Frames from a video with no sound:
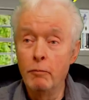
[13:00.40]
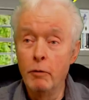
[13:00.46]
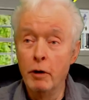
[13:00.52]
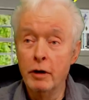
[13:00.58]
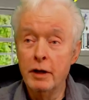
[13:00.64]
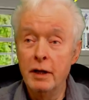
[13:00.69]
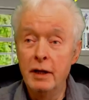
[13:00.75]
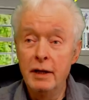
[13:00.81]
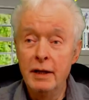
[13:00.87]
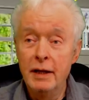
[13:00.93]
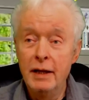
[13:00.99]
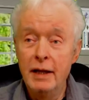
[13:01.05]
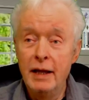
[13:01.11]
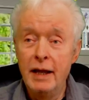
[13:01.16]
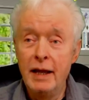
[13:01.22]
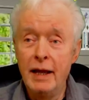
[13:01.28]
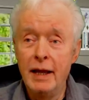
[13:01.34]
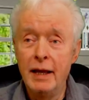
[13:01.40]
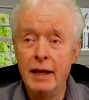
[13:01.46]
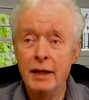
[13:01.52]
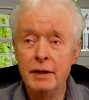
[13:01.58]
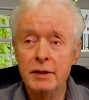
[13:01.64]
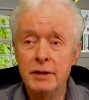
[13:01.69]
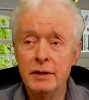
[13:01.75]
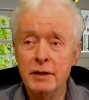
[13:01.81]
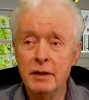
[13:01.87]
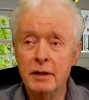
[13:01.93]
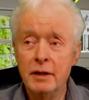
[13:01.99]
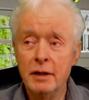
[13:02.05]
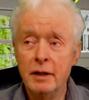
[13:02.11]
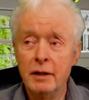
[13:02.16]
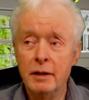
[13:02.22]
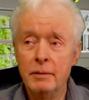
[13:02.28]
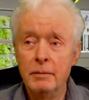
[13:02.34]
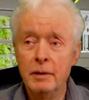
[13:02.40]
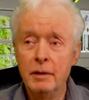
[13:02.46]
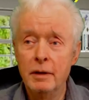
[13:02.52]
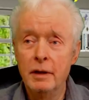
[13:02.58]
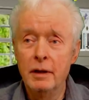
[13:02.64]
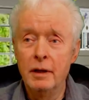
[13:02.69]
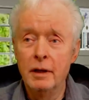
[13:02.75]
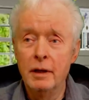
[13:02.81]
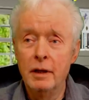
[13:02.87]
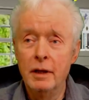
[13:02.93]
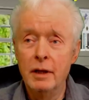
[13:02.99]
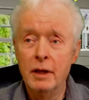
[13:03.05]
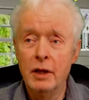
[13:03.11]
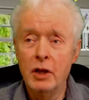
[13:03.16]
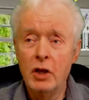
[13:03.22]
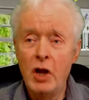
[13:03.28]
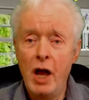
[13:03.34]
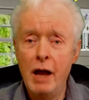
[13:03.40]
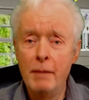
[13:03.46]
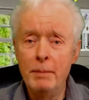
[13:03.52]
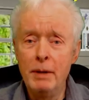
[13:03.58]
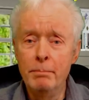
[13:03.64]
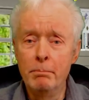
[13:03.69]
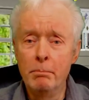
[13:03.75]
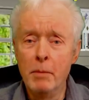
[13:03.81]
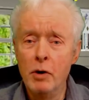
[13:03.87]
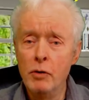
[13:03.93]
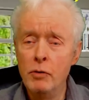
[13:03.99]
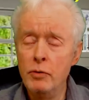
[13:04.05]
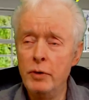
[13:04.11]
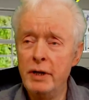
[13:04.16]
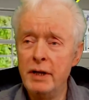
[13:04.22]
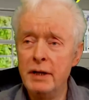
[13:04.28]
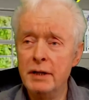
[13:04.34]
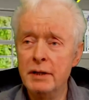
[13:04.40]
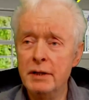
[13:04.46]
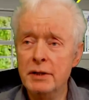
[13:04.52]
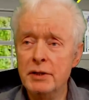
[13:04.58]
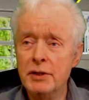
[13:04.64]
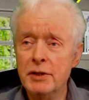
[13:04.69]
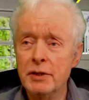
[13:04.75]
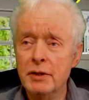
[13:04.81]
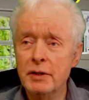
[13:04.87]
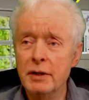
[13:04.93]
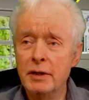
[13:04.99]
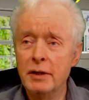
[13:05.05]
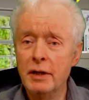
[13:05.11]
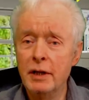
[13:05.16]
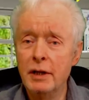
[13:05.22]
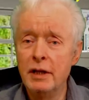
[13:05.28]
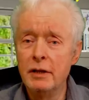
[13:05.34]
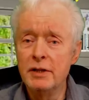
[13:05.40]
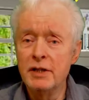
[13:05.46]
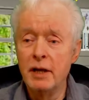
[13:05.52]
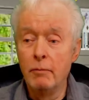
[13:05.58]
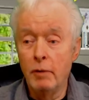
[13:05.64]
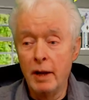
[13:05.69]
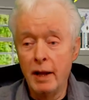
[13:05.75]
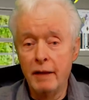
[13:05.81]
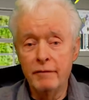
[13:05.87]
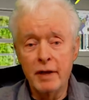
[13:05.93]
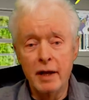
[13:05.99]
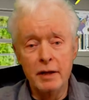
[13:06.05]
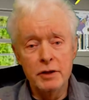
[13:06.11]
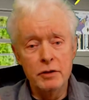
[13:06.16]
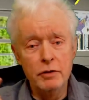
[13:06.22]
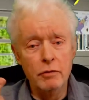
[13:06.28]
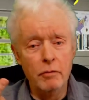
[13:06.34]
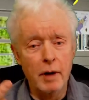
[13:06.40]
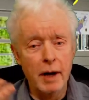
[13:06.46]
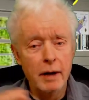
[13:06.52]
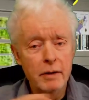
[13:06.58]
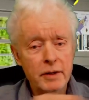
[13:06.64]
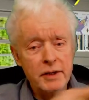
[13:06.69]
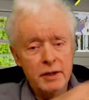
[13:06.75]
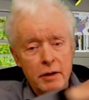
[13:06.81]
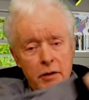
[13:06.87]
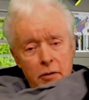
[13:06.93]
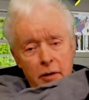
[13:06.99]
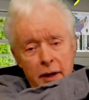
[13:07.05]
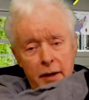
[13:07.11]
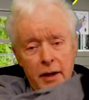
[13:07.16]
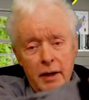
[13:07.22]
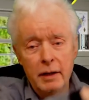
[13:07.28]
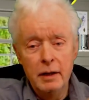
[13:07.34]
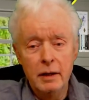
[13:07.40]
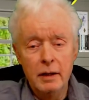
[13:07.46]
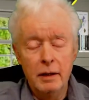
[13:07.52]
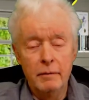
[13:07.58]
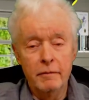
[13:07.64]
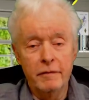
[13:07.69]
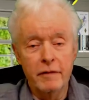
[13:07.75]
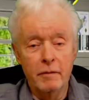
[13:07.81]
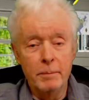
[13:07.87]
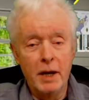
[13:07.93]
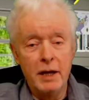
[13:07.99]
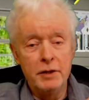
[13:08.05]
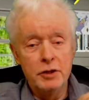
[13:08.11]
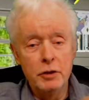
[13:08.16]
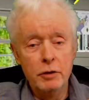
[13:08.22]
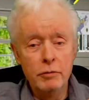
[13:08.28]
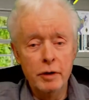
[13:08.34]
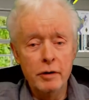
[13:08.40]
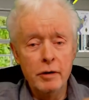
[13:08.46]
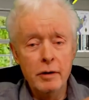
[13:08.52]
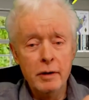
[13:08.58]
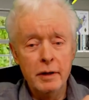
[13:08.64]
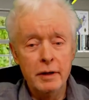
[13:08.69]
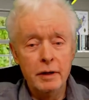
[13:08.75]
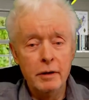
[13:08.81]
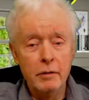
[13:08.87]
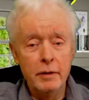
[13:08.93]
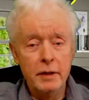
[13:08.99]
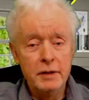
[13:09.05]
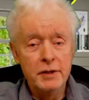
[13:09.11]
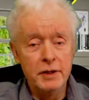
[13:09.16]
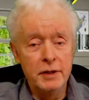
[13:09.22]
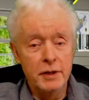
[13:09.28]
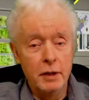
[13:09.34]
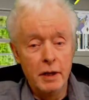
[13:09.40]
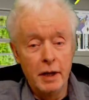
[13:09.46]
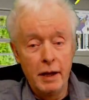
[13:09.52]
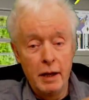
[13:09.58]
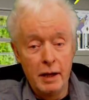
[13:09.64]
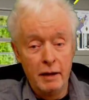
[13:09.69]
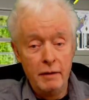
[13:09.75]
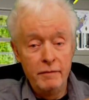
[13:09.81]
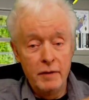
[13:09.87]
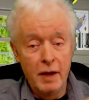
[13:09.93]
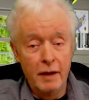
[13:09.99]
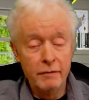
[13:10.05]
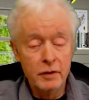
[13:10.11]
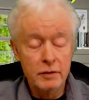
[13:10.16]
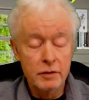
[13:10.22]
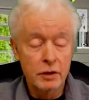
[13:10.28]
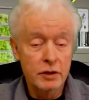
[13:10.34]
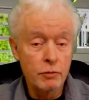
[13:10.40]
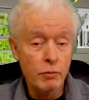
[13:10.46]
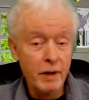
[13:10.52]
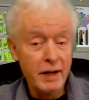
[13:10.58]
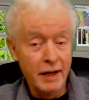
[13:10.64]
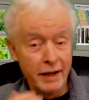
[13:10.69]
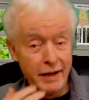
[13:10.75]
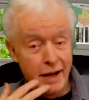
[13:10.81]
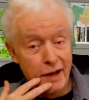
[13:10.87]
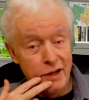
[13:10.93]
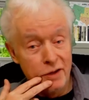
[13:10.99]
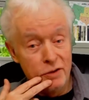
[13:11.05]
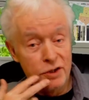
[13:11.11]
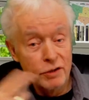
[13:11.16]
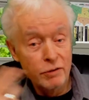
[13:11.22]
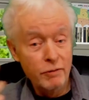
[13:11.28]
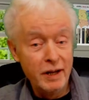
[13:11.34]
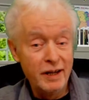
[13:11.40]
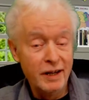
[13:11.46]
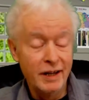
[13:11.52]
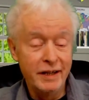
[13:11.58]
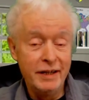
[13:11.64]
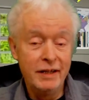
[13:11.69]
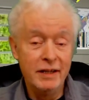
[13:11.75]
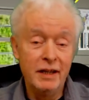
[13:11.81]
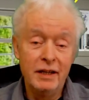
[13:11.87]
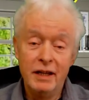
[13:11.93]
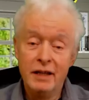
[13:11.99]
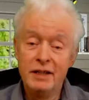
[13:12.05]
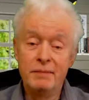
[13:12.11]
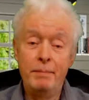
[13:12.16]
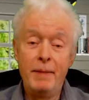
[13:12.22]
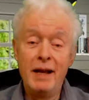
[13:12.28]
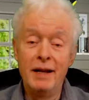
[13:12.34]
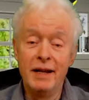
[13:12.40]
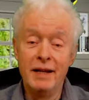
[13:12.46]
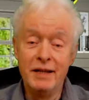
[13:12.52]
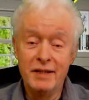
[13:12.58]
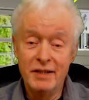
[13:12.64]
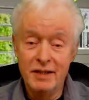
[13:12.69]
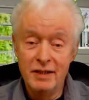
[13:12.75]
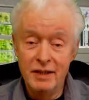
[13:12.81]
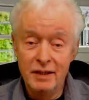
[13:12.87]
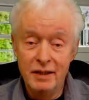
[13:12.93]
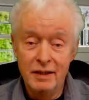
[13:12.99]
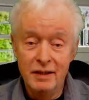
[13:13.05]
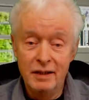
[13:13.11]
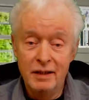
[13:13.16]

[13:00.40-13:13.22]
they work, and common mode is, you say, well, I've got two wires. I'm going for my tuner. This is I have twin lead. I use twin lead. It's balanced.